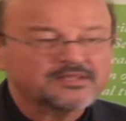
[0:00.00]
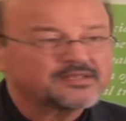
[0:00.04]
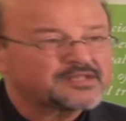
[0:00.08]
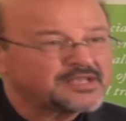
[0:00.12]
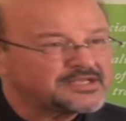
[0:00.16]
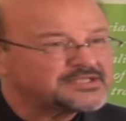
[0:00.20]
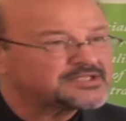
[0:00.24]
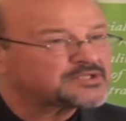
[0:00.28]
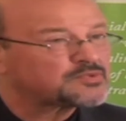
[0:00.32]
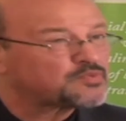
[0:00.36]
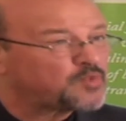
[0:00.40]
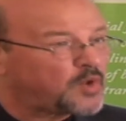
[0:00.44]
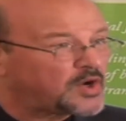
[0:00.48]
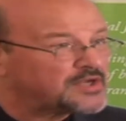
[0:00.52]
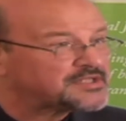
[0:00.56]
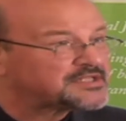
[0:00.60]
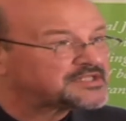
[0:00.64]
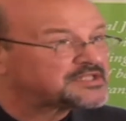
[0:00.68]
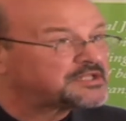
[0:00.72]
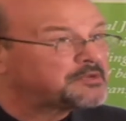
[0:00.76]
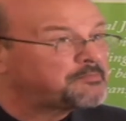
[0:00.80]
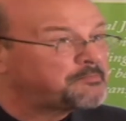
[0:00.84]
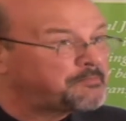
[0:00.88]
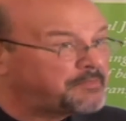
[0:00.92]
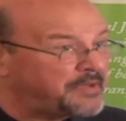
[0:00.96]
this
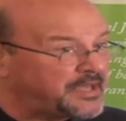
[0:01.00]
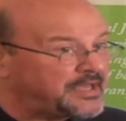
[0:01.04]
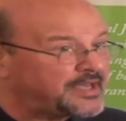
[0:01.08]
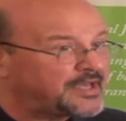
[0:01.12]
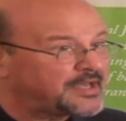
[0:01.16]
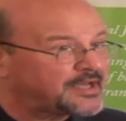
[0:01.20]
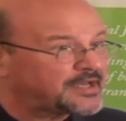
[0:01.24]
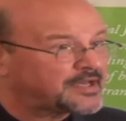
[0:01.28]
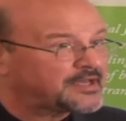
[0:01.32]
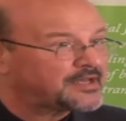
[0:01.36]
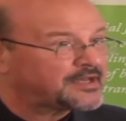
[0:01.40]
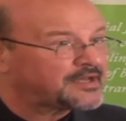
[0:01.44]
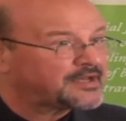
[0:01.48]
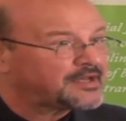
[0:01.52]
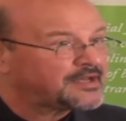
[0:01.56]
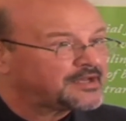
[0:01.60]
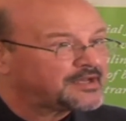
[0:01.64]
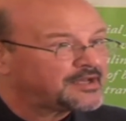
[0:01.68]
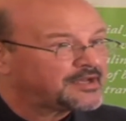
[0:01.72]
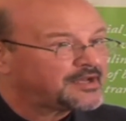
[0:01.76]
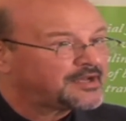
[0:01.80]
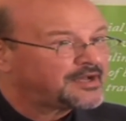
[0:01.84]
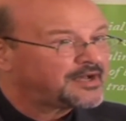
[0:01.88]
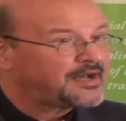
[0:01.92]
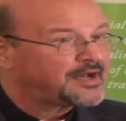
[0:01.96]
was the peak
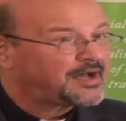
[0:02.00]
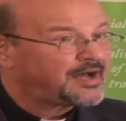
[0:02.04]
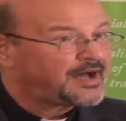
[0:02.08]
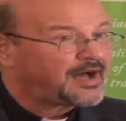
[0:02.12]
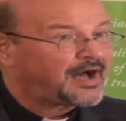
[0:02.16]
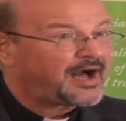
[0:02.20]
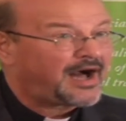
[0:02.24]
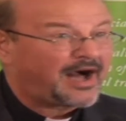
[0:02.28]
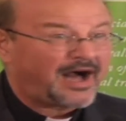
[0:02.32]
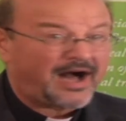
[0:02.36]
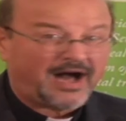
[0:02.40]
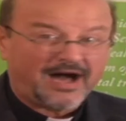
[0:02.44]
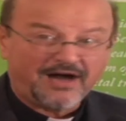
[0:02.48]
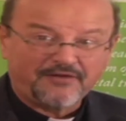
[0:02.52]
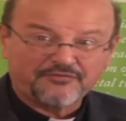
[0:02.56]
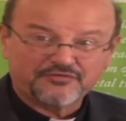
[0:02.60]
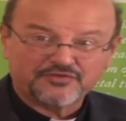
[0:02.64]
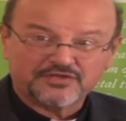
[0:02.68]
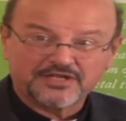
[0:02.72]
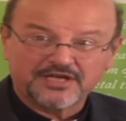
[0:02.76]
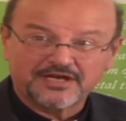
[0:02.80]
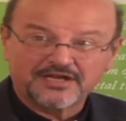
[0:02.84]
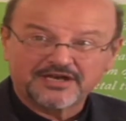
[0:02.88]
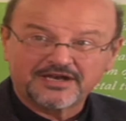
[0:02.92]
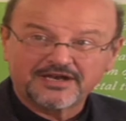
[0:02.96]

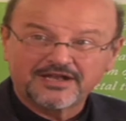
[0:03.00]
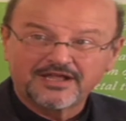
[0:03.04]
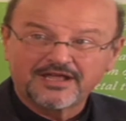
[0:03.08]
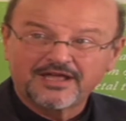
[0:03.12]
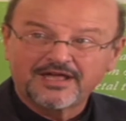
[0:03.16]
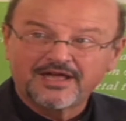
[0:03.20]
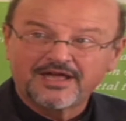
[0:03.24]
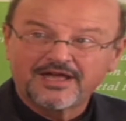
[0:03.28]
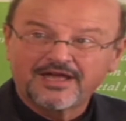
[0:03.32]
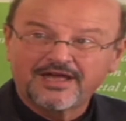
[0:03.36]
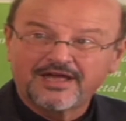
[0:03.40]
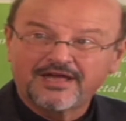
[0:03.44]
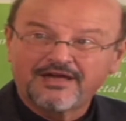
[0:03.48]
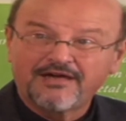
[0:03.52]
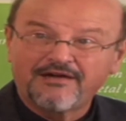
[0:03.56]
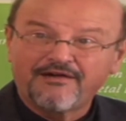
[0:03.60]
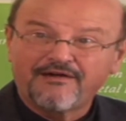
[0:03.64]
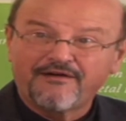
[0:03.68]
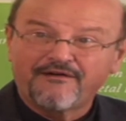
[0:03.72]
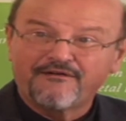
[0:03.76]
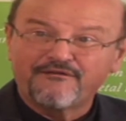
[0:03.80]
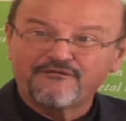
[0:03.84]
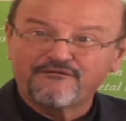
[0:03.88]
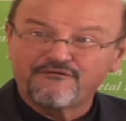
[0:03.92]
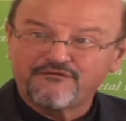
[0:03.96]
after
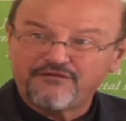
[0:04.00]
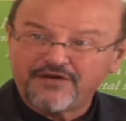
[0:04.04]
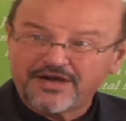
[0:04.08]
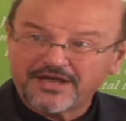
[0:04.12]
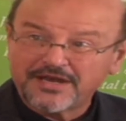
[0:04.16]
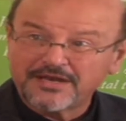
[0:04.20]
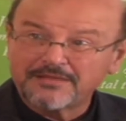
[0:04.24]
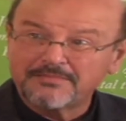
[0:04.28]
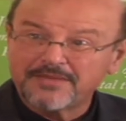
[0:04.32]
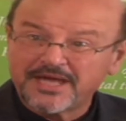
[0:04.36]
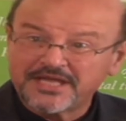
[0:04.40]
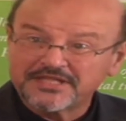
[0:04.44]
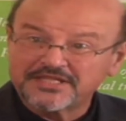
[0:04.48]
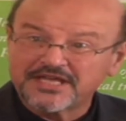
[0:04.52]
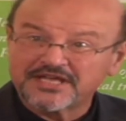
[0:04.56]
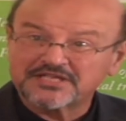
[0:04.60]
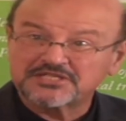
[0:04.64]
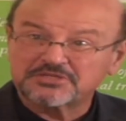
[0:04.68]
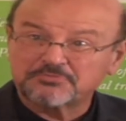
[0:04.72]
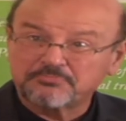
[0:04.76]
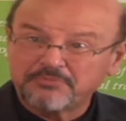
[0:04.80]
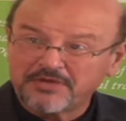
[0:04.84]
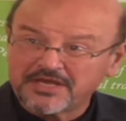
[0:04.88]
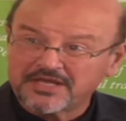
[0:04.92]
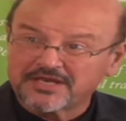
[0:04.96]
very bad
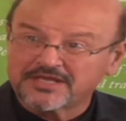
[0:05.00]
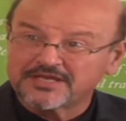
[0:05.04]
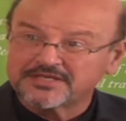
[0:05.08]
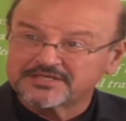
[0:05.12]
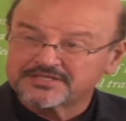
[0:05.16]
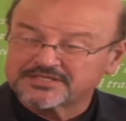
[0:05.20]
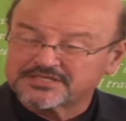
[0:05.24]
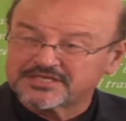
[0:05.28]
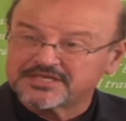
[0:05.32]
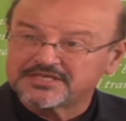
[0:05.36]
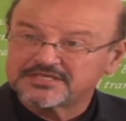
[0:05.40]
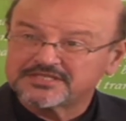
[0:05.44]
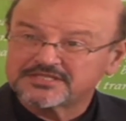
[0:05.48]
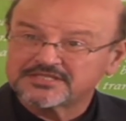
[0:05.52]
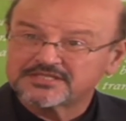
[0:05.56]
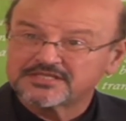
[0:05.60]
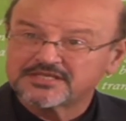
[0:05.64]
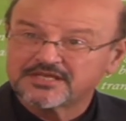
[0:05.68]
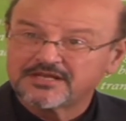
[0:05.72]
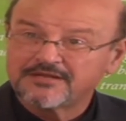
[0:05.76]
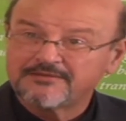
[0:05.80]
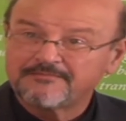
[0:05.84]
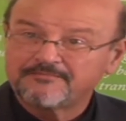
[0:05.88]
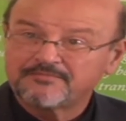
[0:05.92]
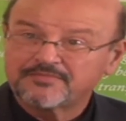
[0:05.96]
experiences
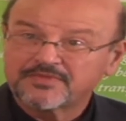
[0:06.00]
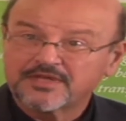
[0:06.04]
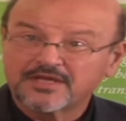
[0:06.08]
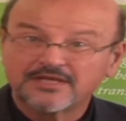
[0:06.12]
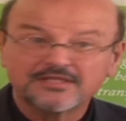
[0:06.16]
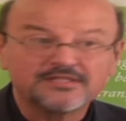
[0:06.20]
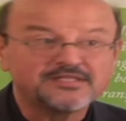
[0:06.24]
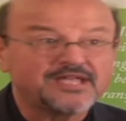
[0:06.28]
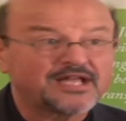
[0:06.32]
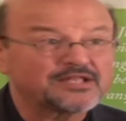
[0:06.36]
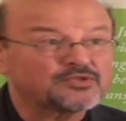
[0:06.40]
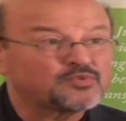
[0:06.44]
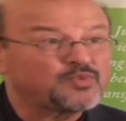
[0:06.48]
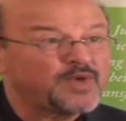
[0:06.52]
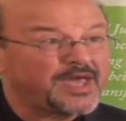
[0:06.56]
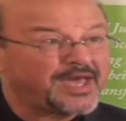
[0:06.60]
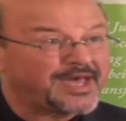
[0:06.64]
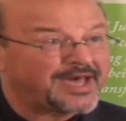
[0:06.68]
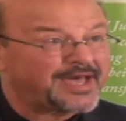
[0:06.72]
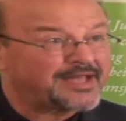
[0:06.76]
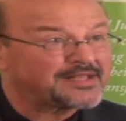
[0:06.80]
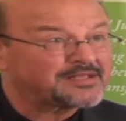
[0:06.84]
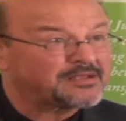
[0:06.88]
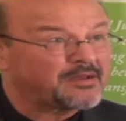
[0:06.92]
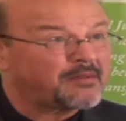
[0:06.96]
that we
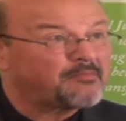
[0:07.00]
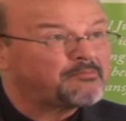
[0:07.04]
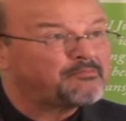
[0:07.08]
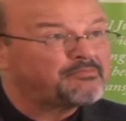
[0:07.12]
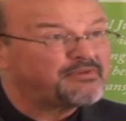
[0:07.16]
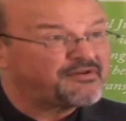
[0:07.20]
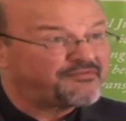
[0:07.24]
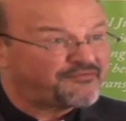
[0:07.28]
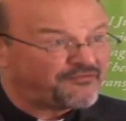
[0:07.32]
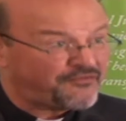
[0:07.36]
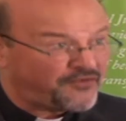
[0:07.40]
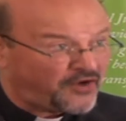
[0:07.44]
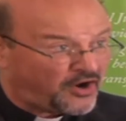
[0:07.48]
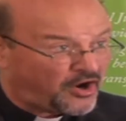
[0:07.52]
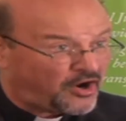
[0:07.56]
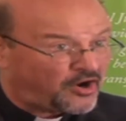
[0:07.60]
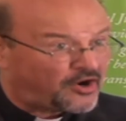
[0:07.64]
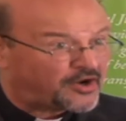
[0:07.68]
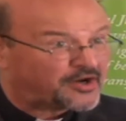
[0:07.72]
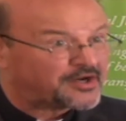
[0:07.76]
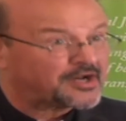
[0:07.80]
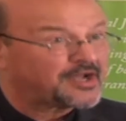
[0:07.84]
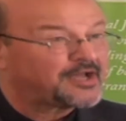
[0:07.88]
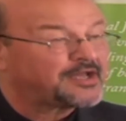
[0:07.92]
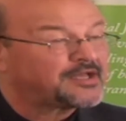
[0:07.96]
had
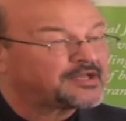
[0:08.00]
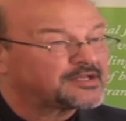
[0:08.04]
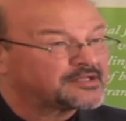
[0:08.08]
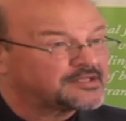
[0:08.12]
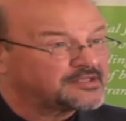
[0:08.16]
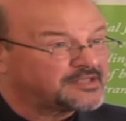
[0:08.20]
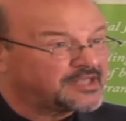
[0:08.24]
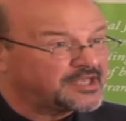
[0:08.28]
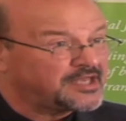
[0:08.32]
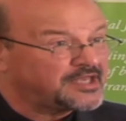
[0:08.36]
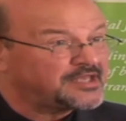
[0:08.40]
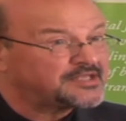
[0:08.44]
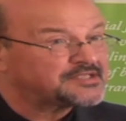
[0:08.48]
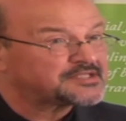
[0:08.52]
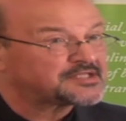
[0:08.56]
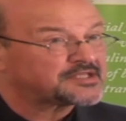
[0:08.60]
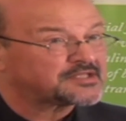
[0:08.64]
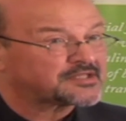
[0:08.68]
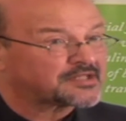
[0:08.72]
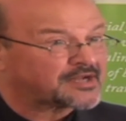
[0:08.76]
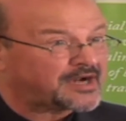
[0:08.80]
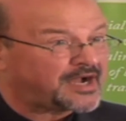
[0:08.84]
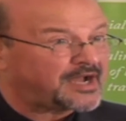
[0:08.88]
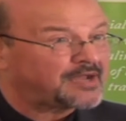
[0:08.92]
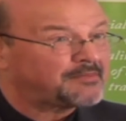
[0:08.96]
before
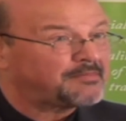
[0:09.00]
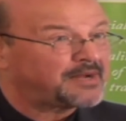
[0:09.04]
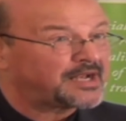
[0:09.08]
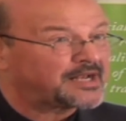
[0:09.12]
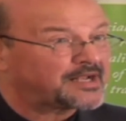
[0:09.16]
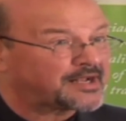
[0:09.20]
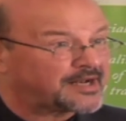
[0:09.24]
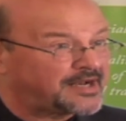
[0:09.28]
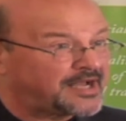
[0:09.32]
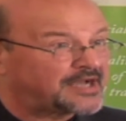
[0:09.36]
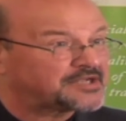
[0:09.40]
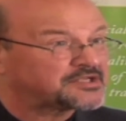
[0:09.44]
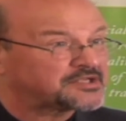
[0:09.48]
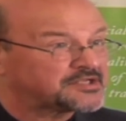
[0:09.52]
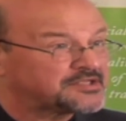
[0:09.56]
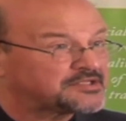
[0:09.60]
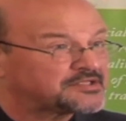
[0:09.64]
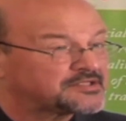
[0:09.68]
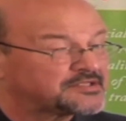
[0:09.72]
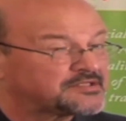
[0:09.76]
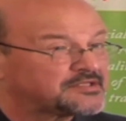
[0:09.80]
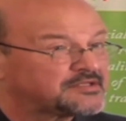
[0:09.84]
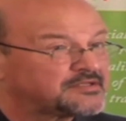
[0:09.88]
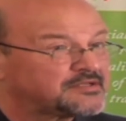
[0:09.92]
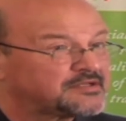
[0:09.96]
these tribal
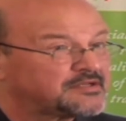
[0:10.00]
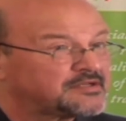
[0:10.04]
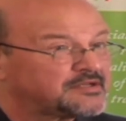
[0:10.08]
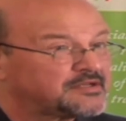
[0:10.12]
clashes.